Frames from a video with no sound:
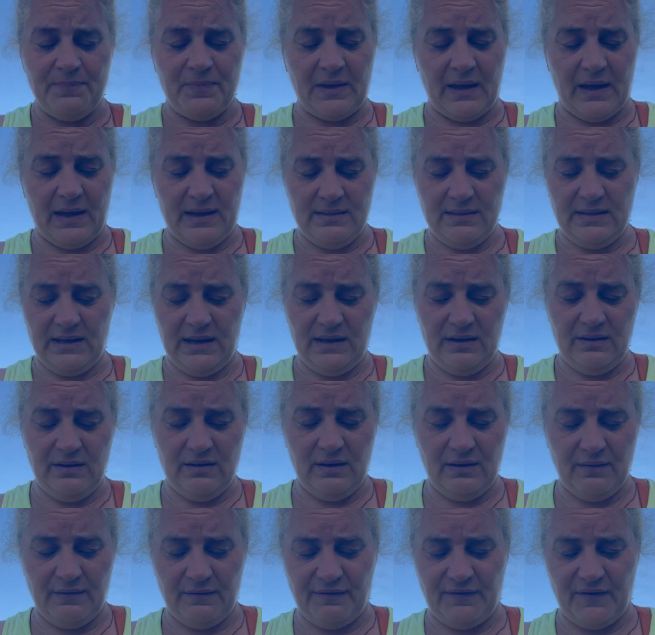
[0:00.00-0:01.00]
And
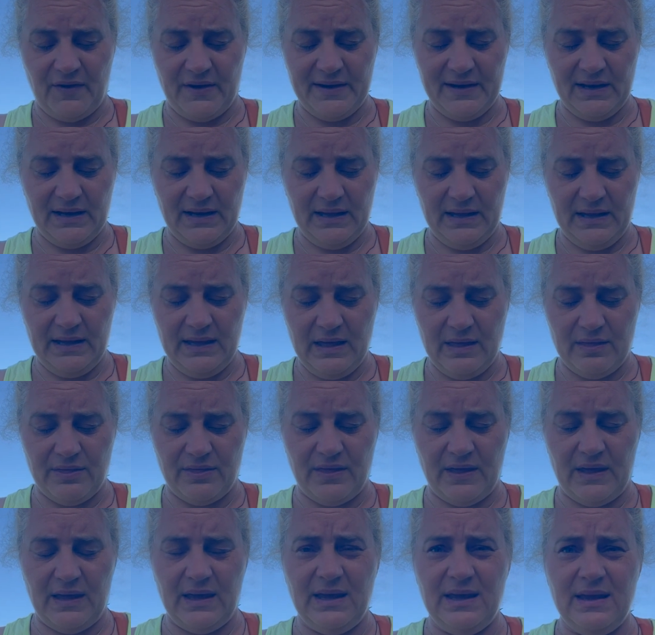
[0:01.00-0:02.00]
then finally
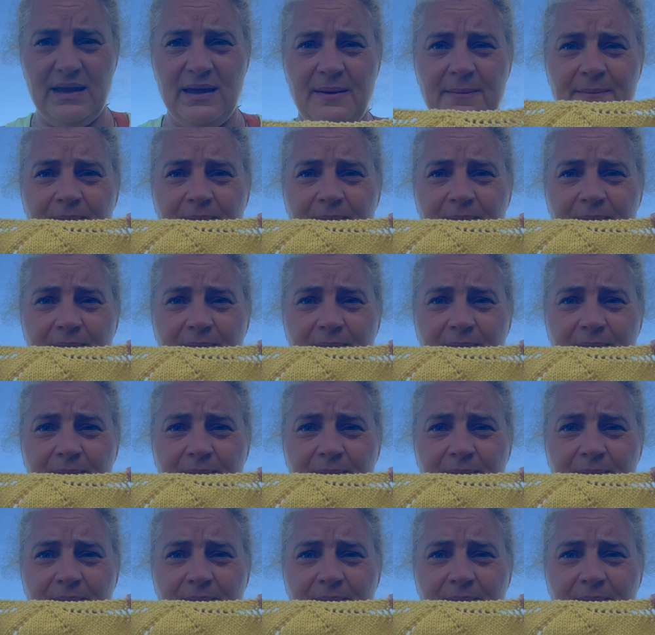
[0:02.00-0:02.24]
the